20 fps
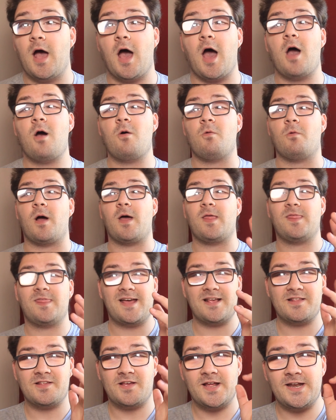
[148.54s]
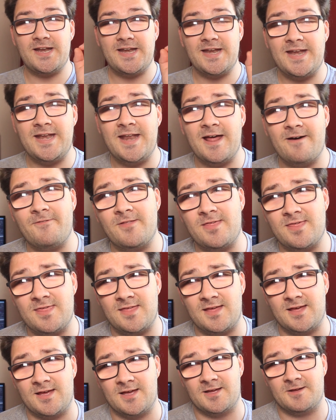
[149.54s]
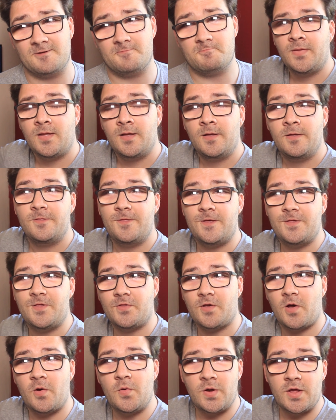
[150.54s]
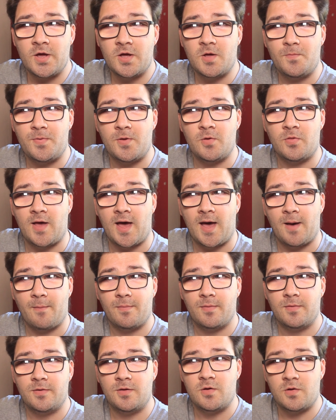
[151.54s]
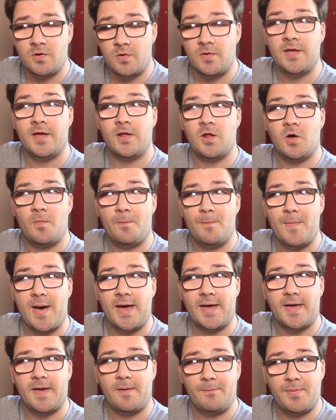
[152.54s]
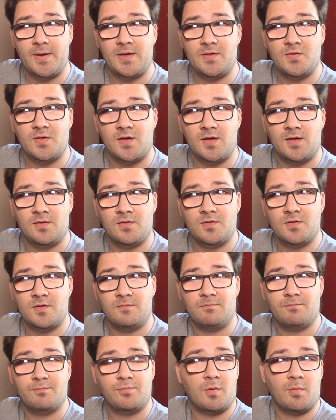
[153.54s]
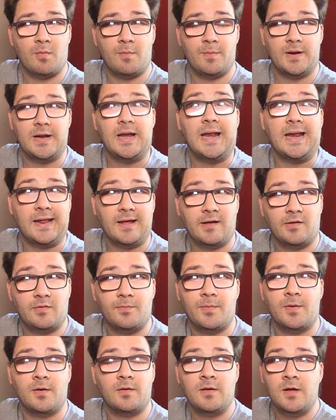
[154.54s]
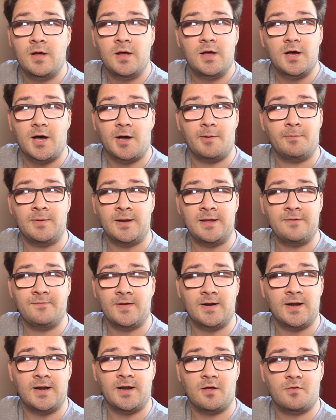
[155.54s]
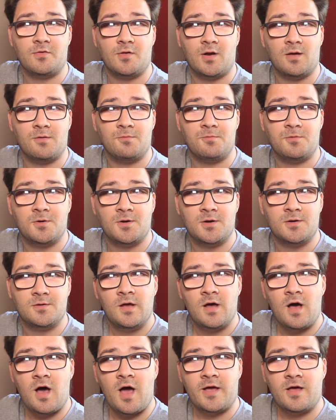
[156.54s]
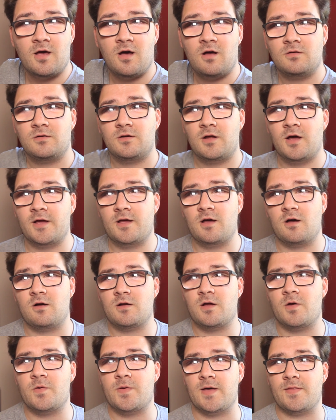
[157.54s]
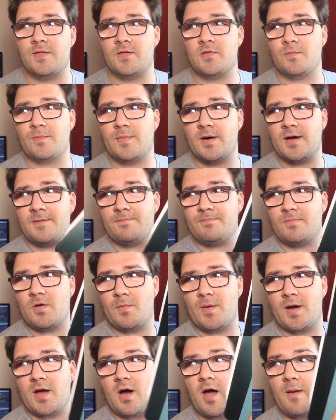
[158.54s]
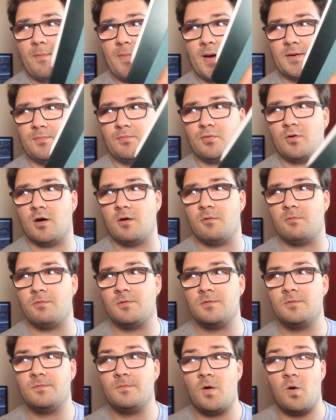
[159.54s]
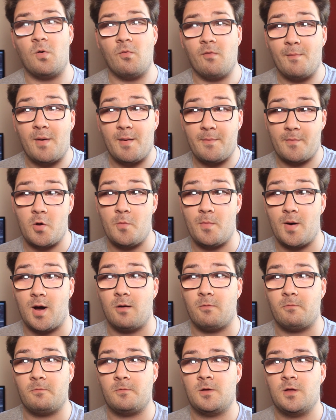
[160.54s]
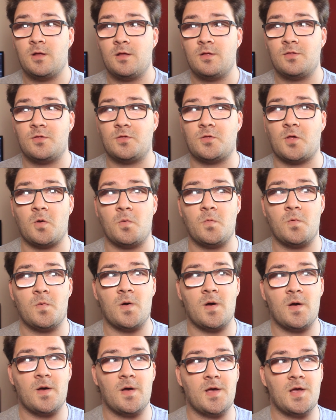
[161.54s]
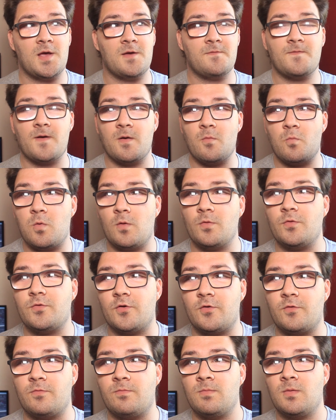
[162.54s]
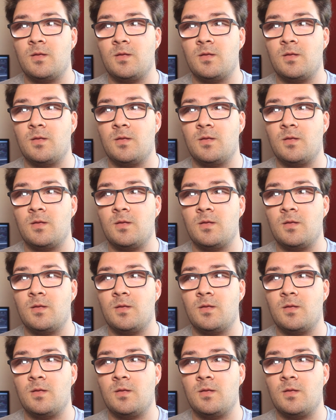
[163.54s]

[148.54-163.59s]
Oh, and that's another thing. This is only a computer app. You can only get it on Mac and PCs and probably Linux, but I'm leaving Linux alone. I can't go get this on my iPad Pro or on my mobile. So if I want to